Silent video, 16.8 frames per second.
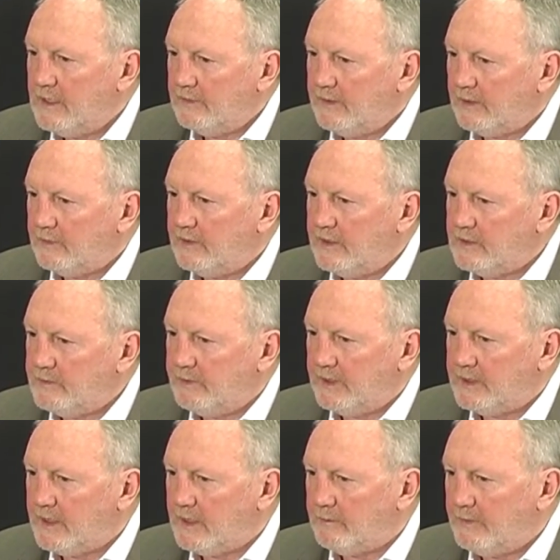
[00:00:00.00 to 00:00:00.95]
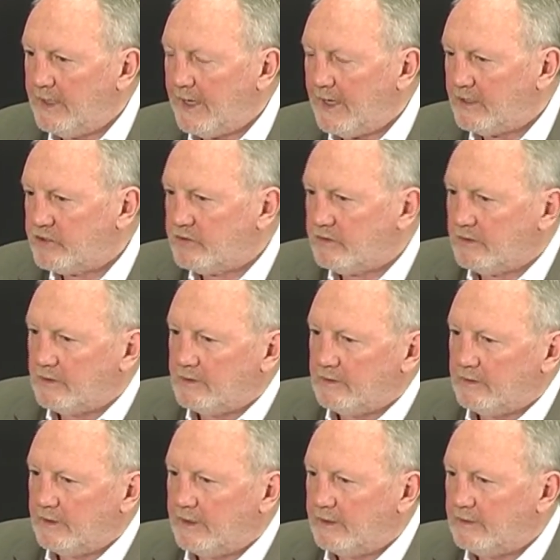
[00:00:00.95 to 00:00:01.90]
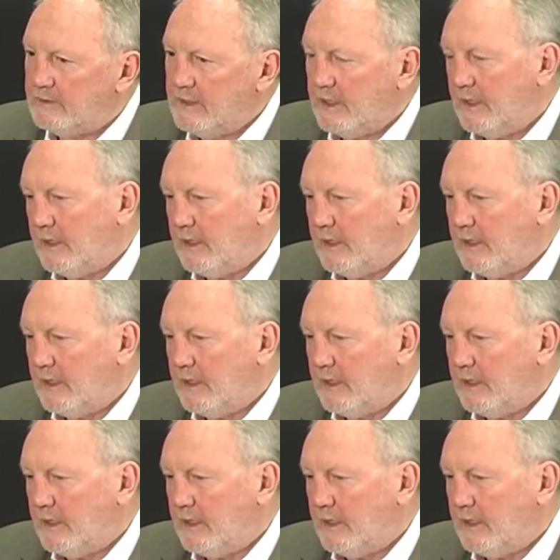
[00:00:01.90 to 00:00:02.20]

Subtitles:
that these become natural.